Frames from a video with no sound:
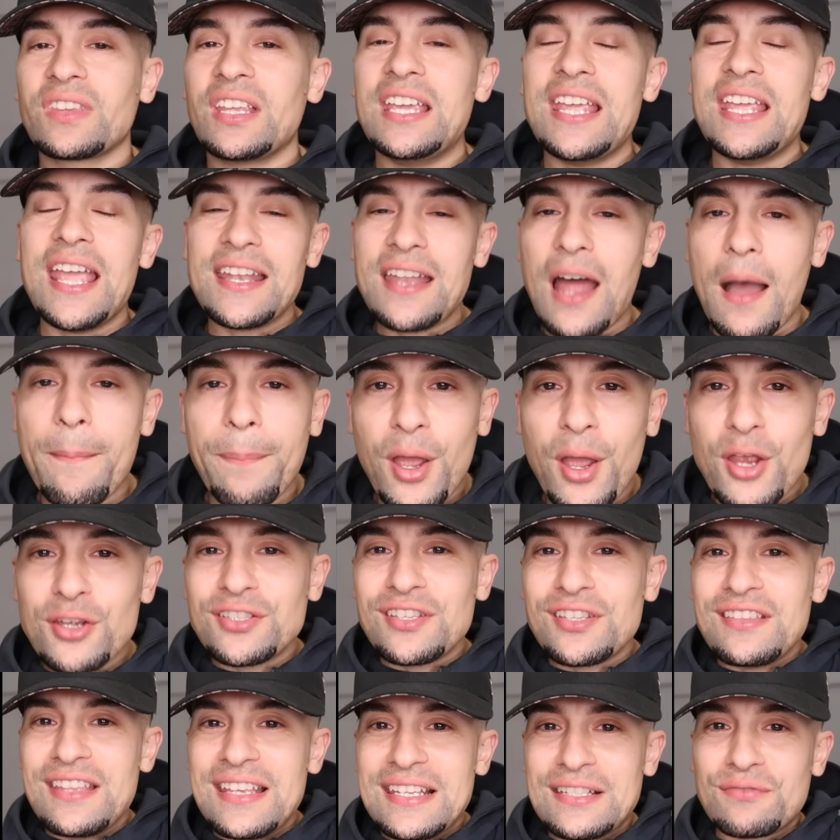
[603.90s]
He ended up
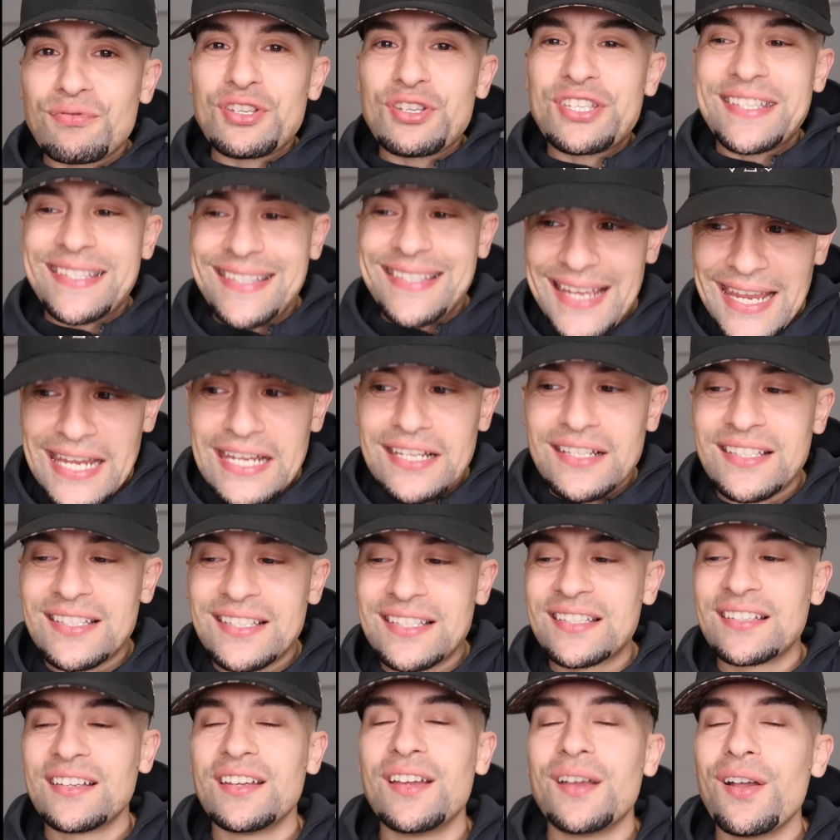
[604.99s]
posting these
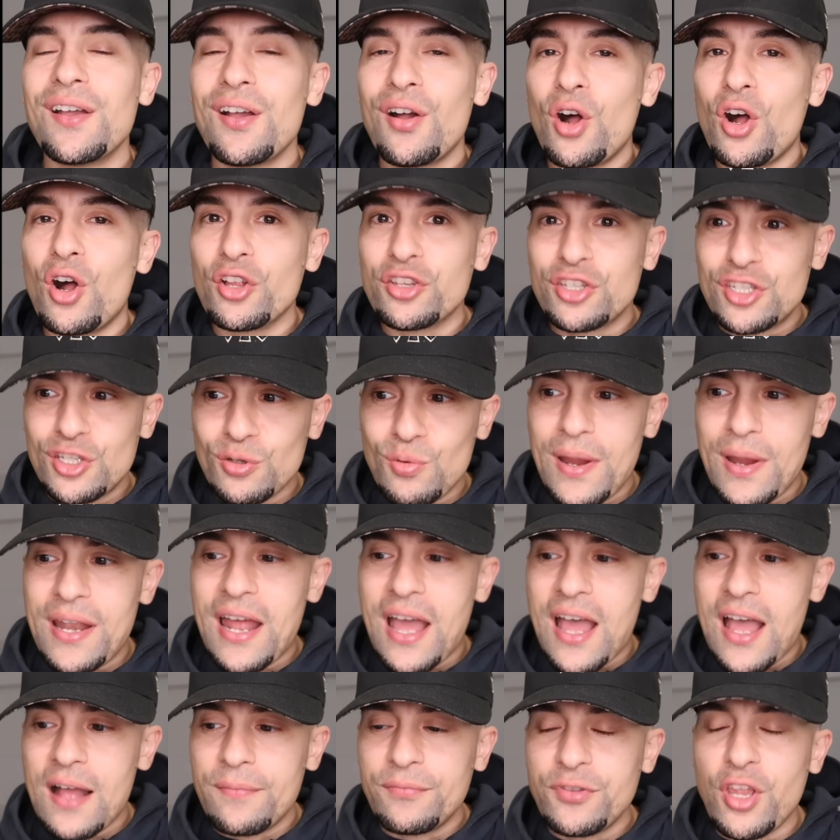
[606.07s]
receipts on
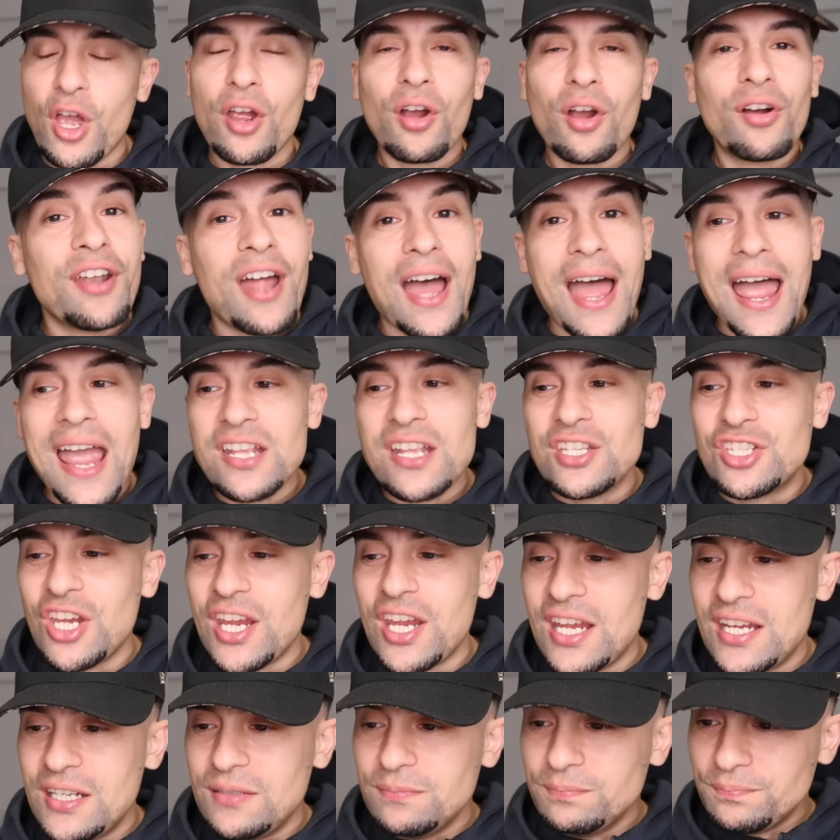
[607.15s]

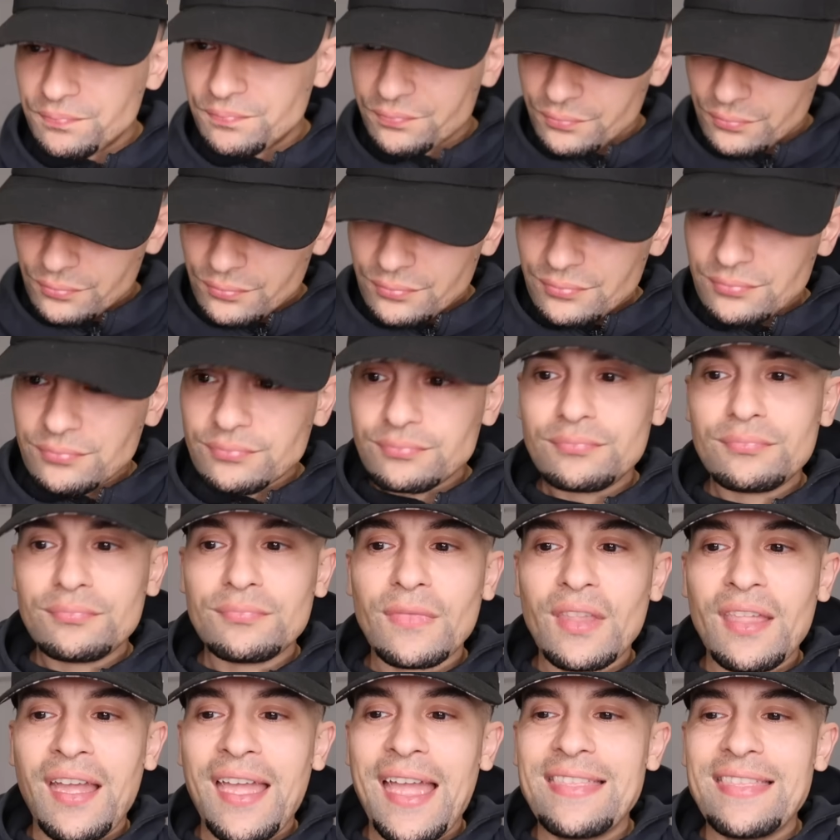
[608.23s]
IG.
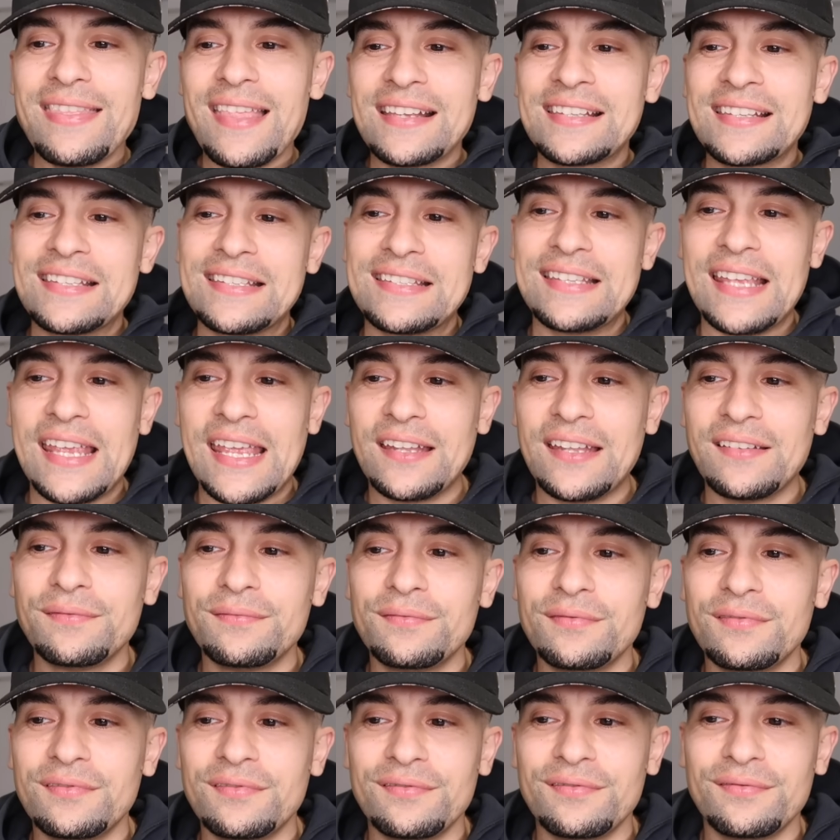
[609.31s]
And this is it.
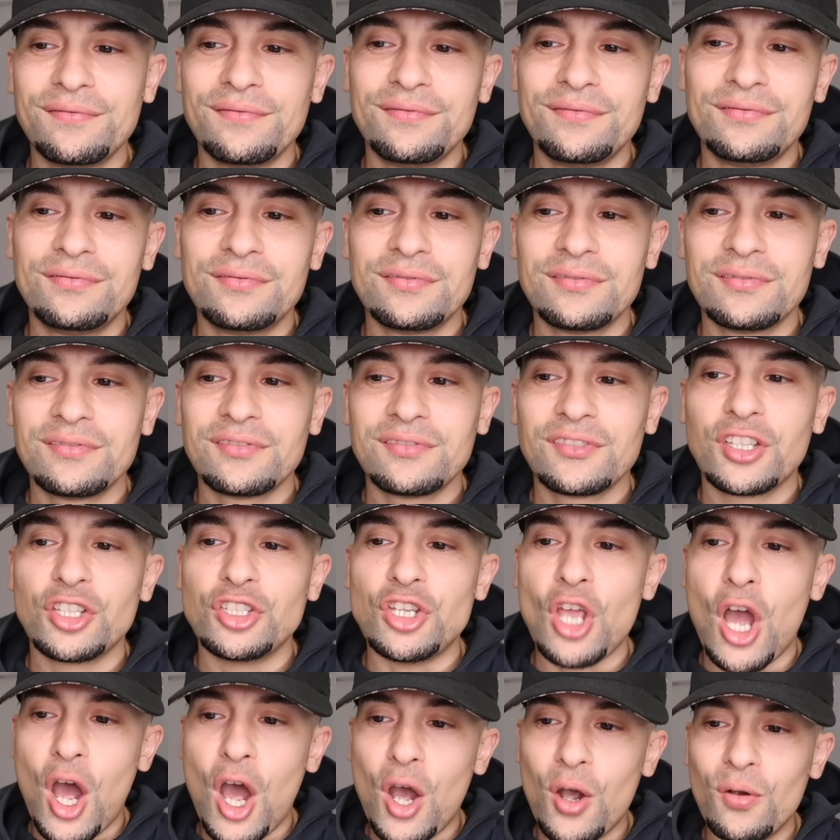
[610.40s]

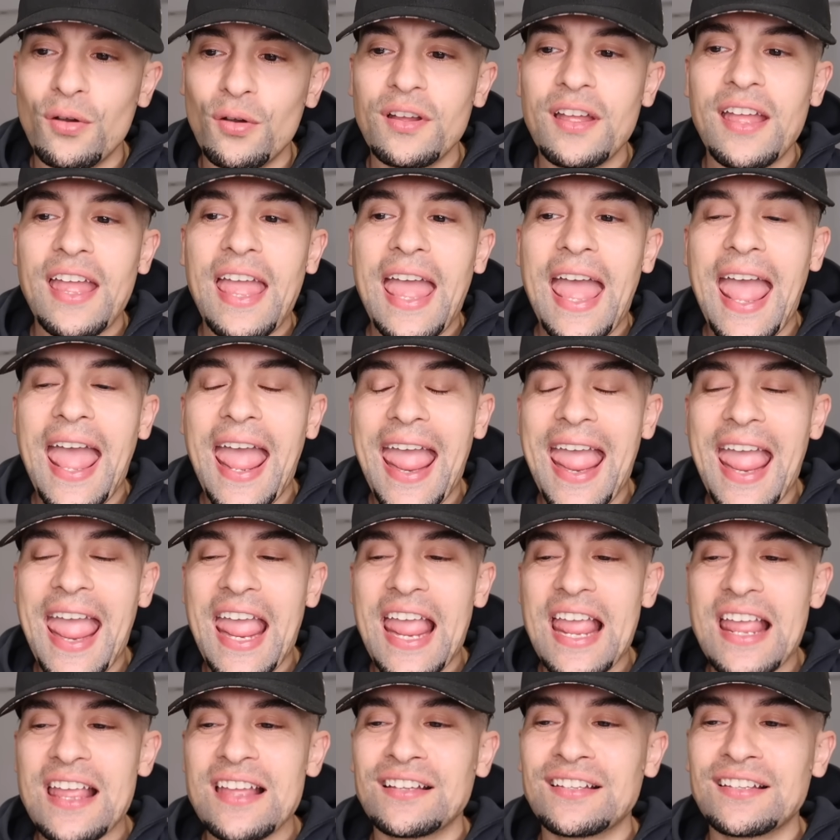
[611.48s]
Yo,
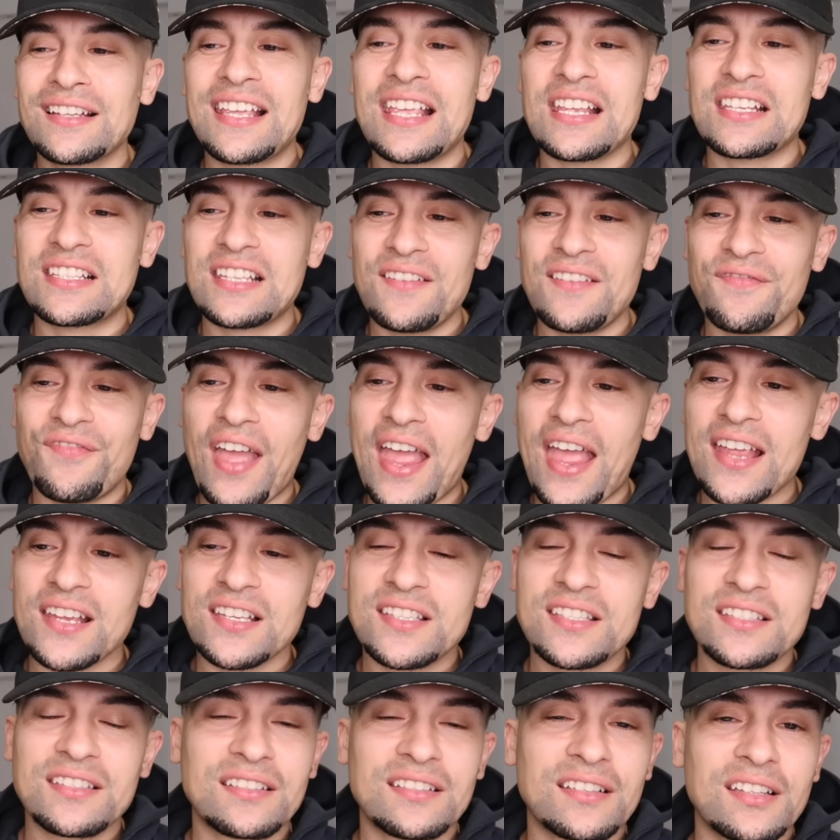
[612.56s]
hang kissy
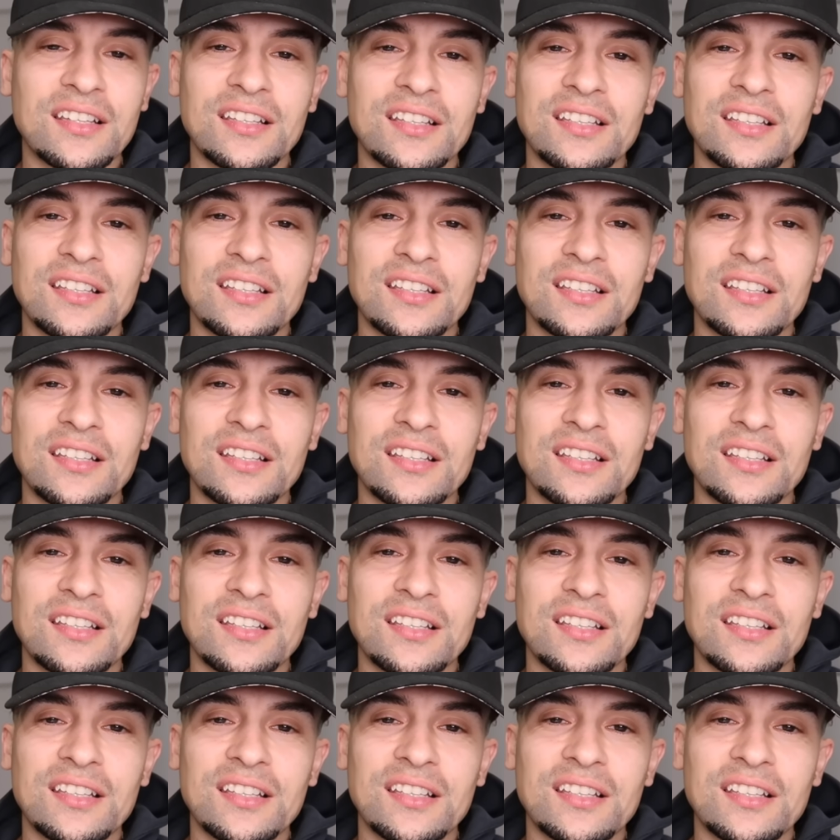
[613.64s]
face.